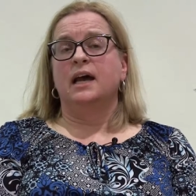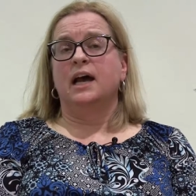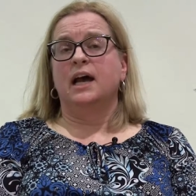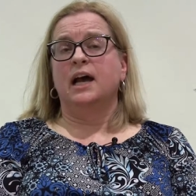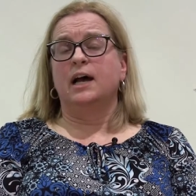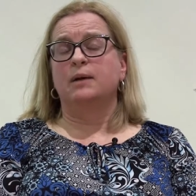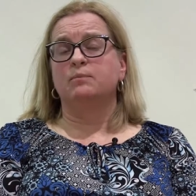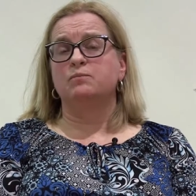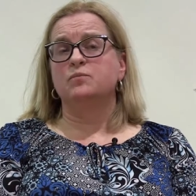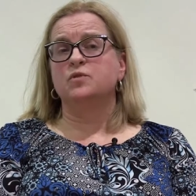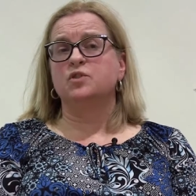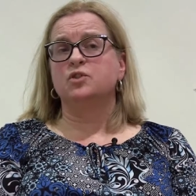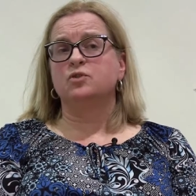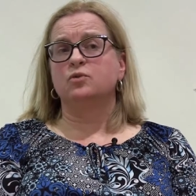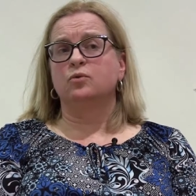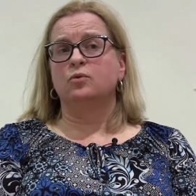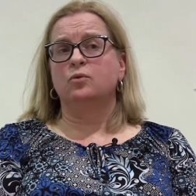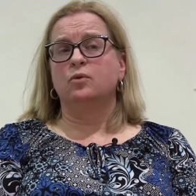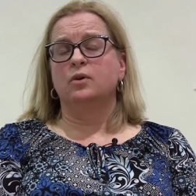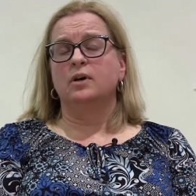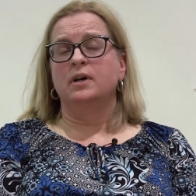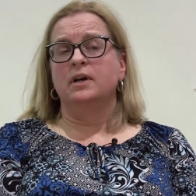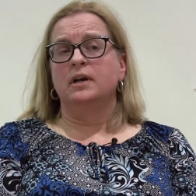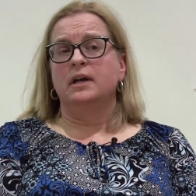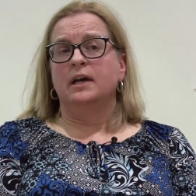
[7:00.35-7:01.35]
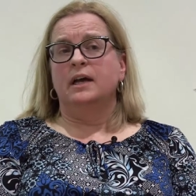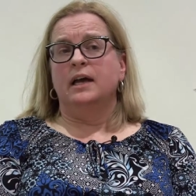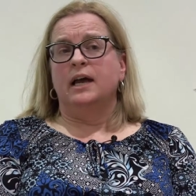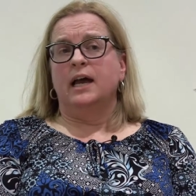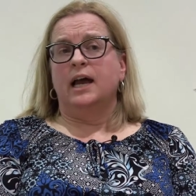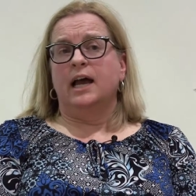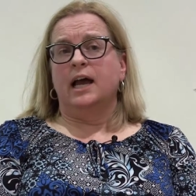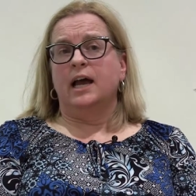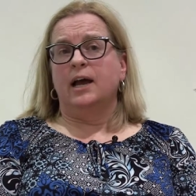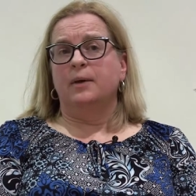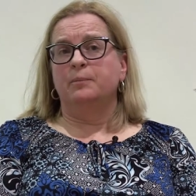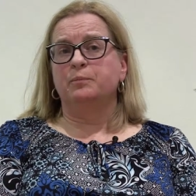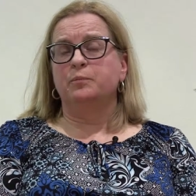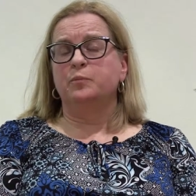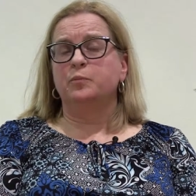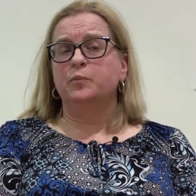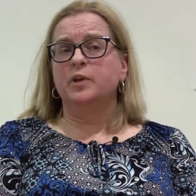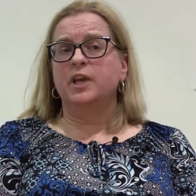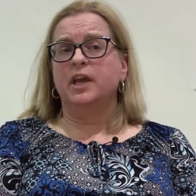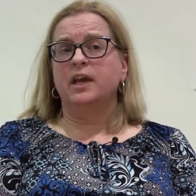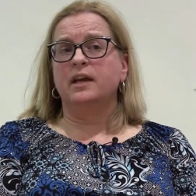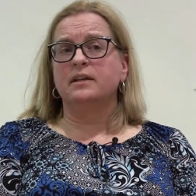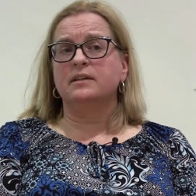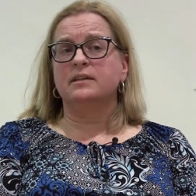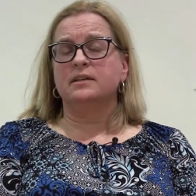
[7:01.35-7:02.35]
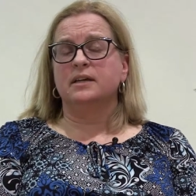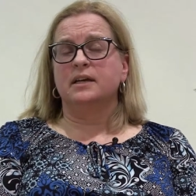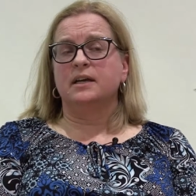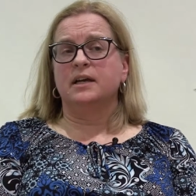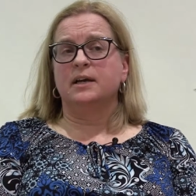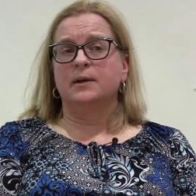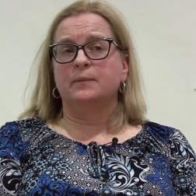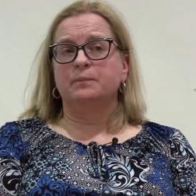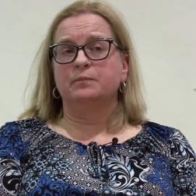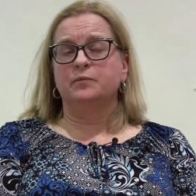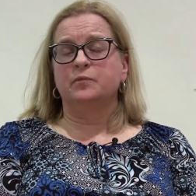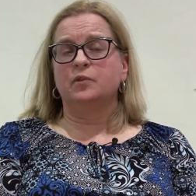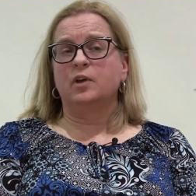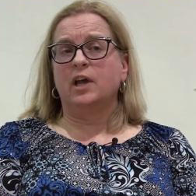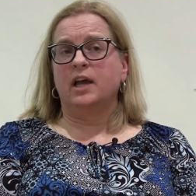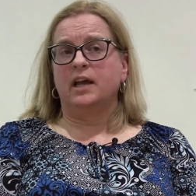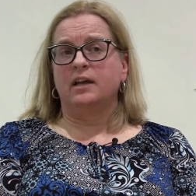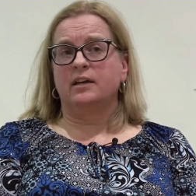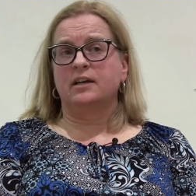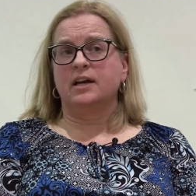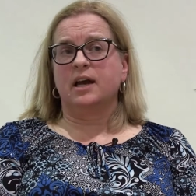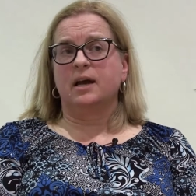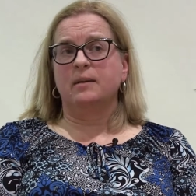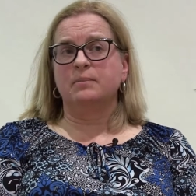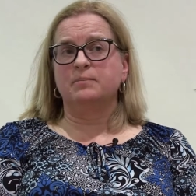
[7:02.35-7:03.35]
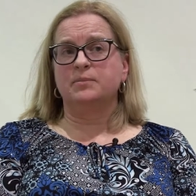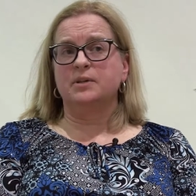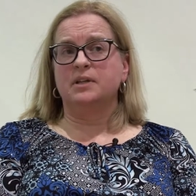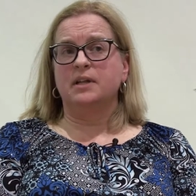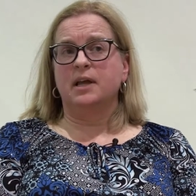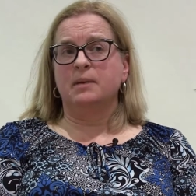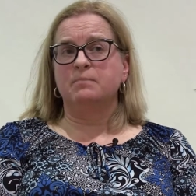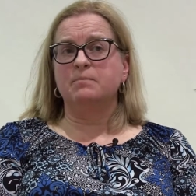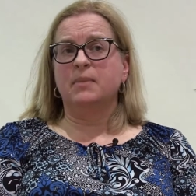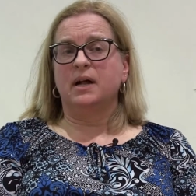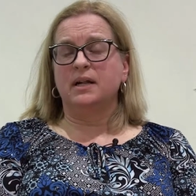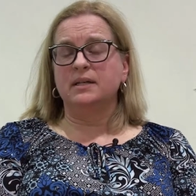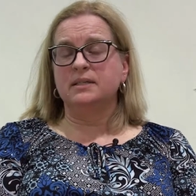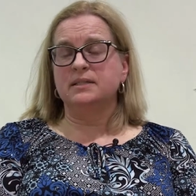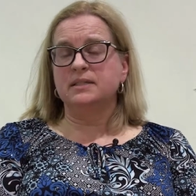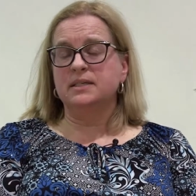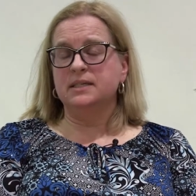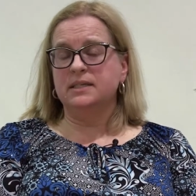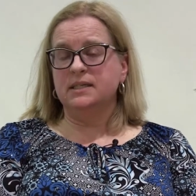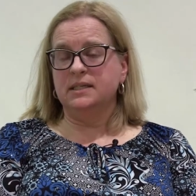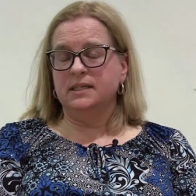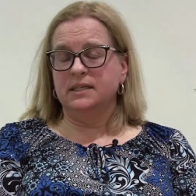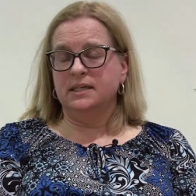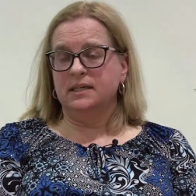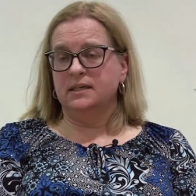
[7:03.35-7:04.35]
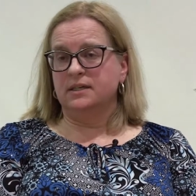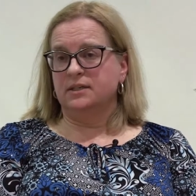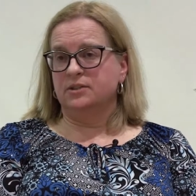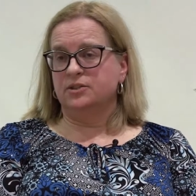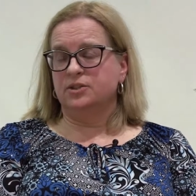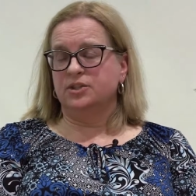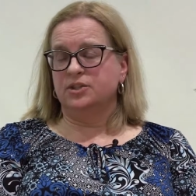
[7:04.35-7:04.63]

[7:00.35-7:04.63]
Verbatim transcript: Um, so um, we had um, a couple, a multi-year